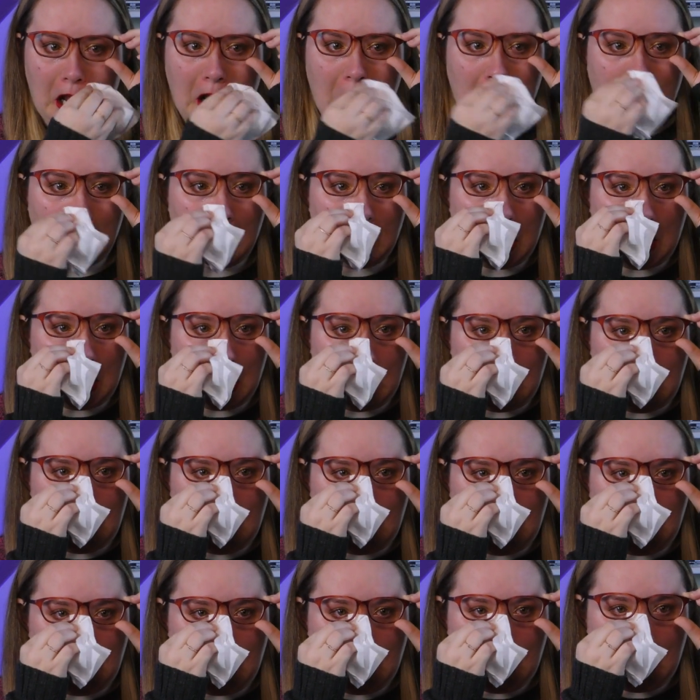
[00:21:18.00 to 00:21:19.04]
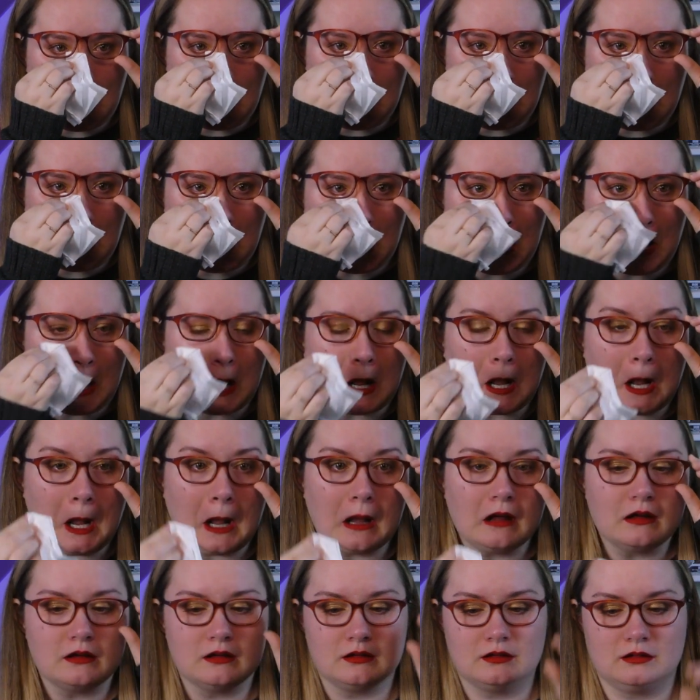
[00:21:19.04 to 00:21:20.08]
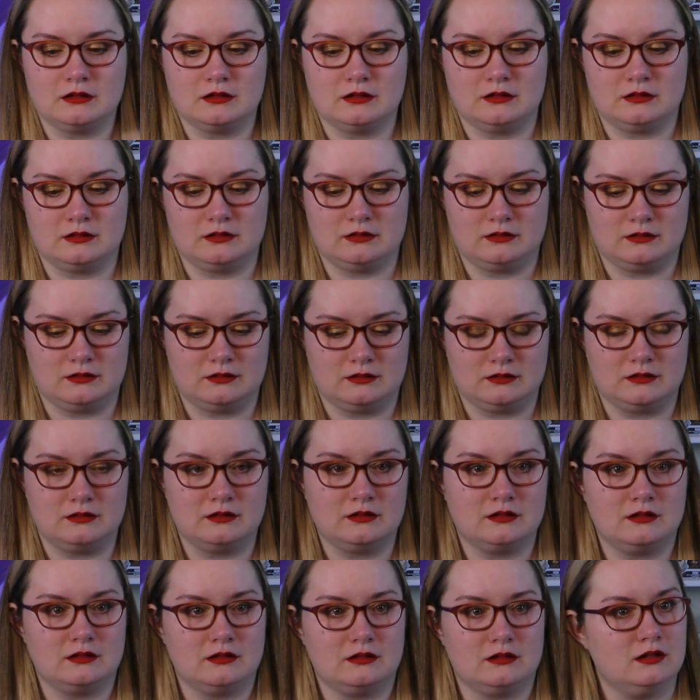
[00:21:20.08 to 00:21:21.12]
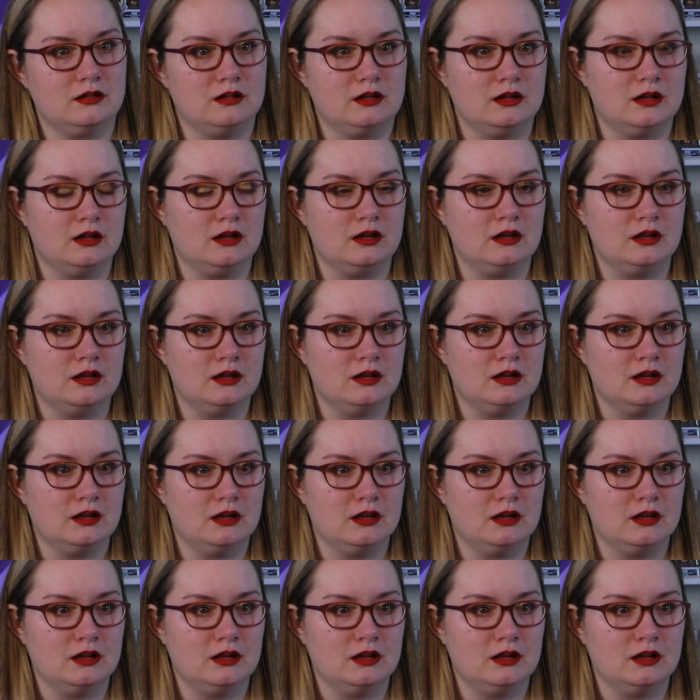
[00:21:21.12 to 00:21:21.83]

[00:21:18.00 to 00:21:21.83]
(silent)